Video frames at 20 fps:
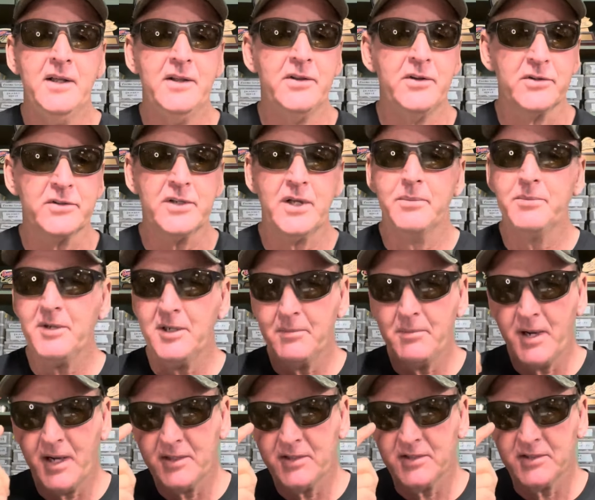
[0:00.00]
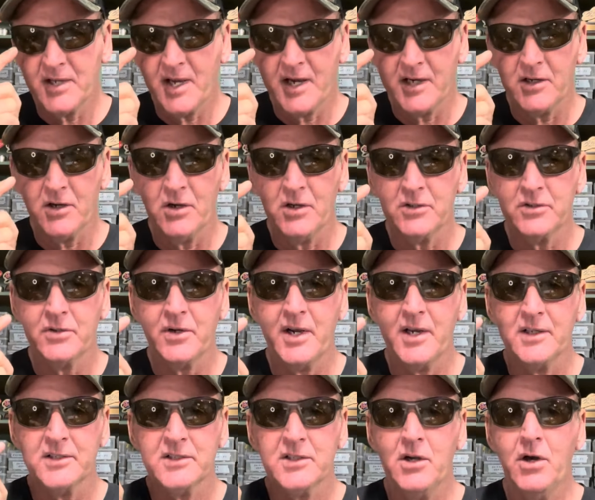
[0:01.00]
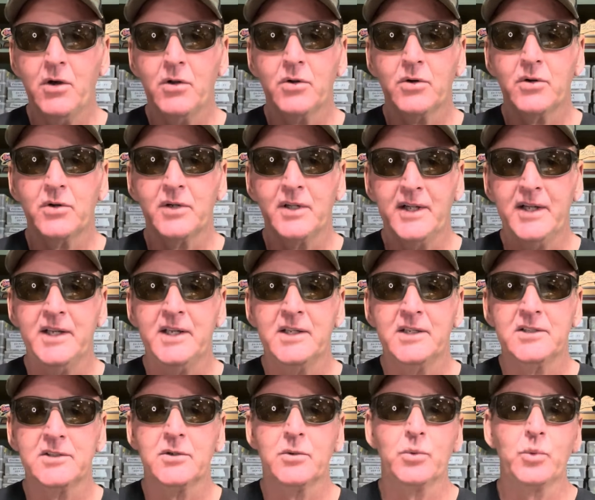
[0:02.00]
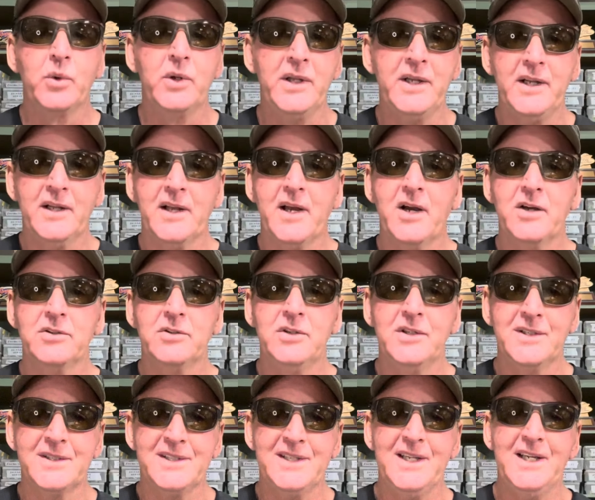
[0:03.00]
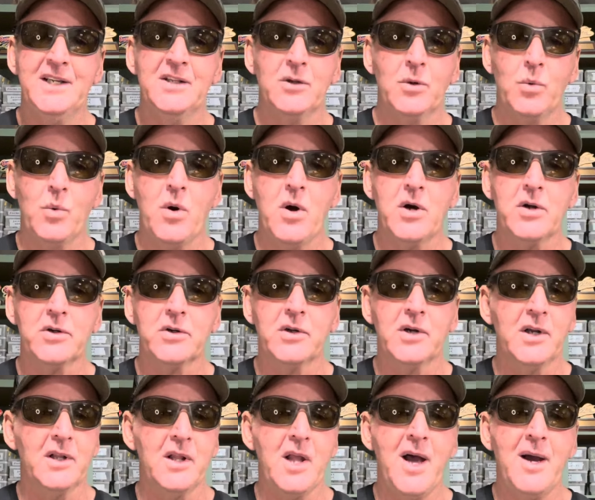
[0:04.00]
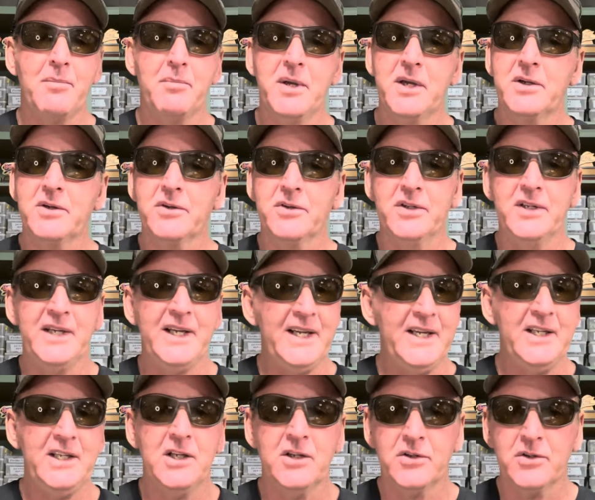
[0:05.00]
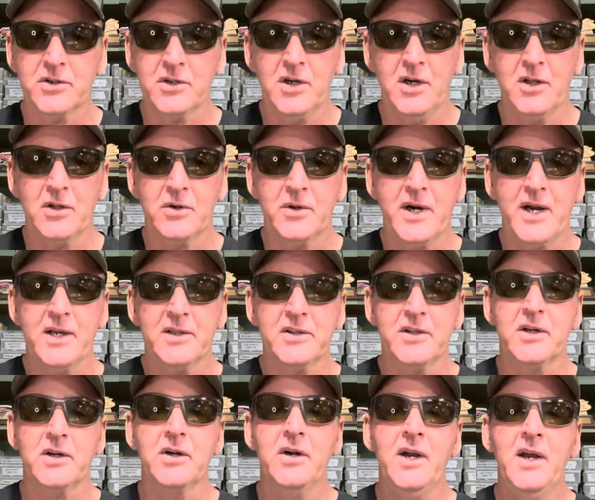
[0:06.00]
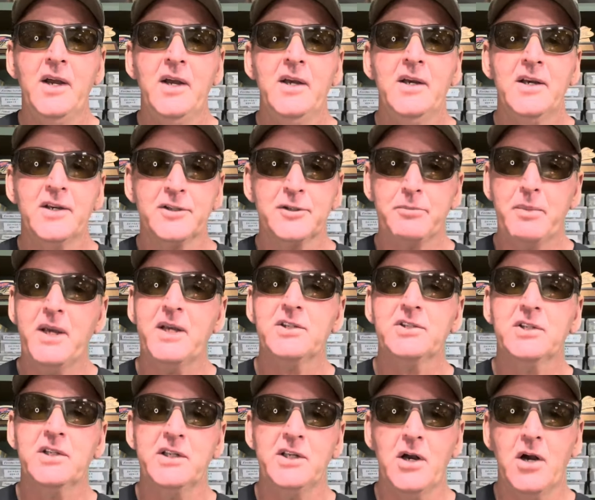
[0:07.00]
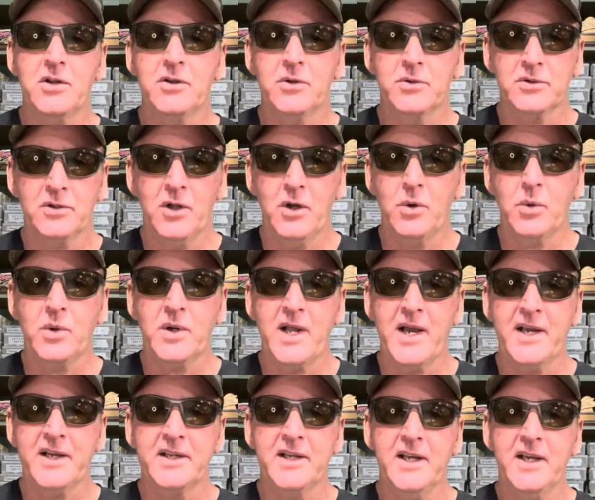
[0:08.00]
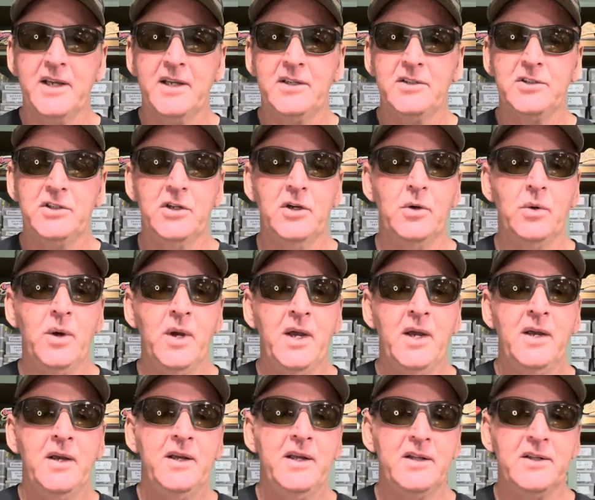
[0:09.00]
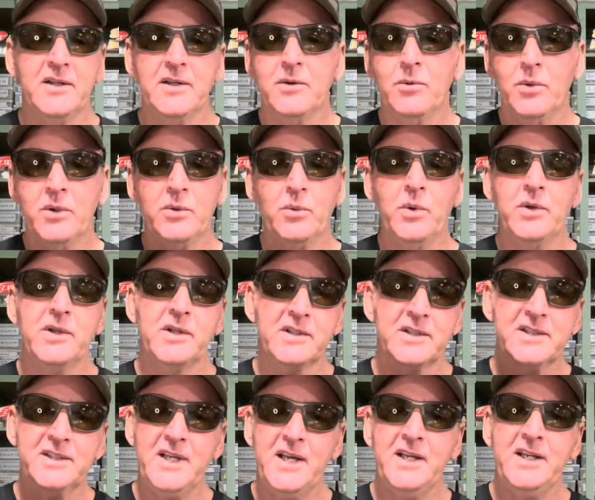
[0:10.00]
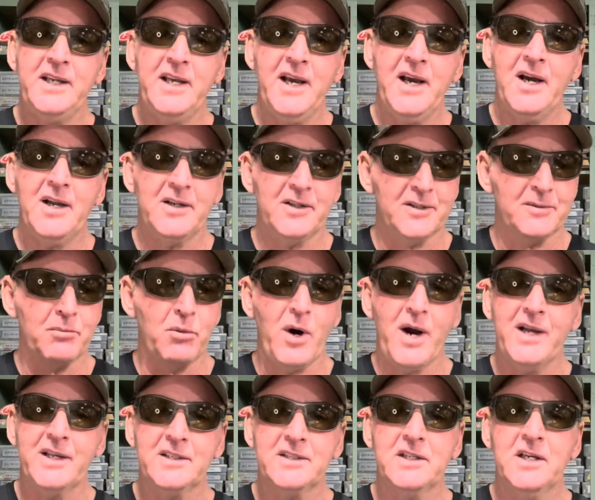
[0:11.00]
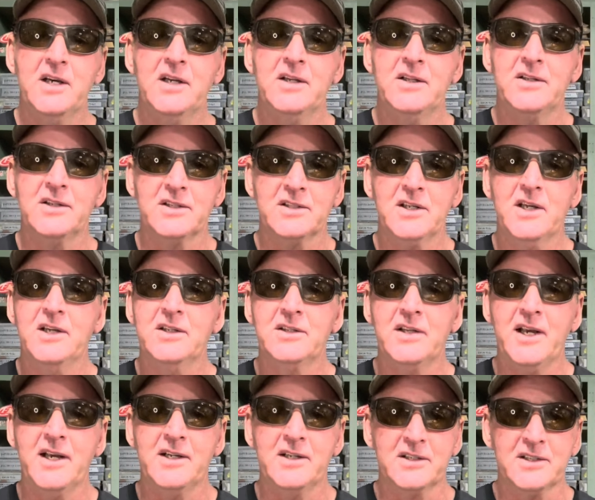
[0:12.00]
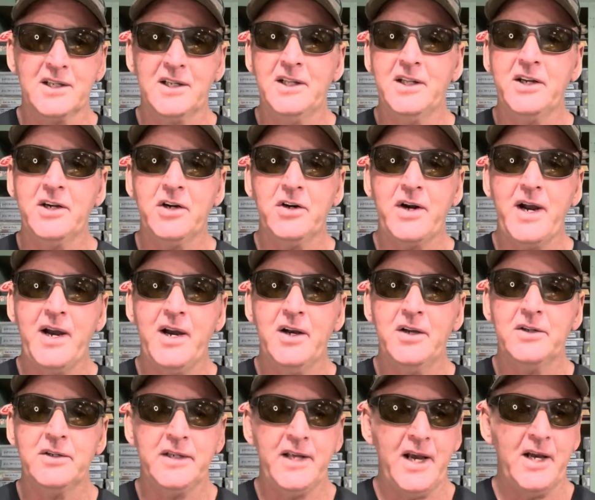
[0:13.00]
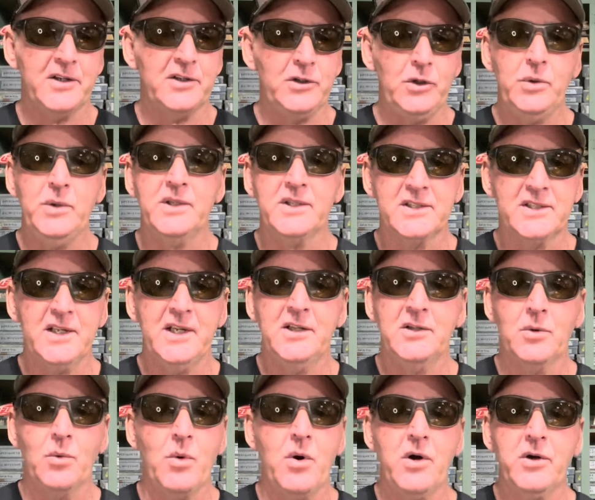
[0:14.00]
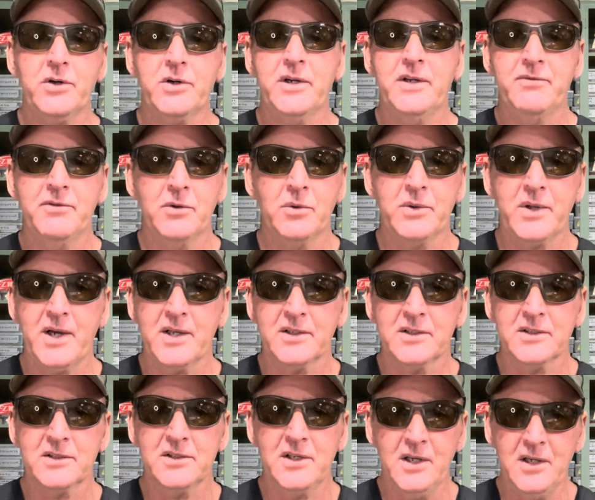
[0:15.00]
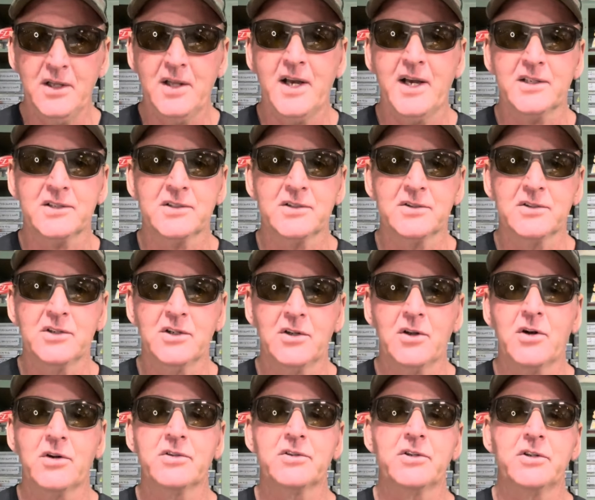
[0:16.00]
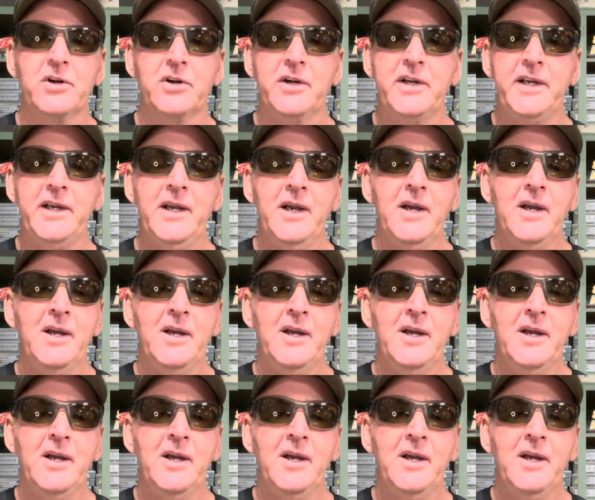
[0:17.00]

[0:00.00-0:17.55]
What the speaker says: There's something about this high contrast color lens that really allows you to see in the water a lot better than any other color out there, especially on those lower light days. You know, when it's sunny out and it's bright sun and the sun and it's clear out, yeah, you can see in the water even without sunglasses to a large degree.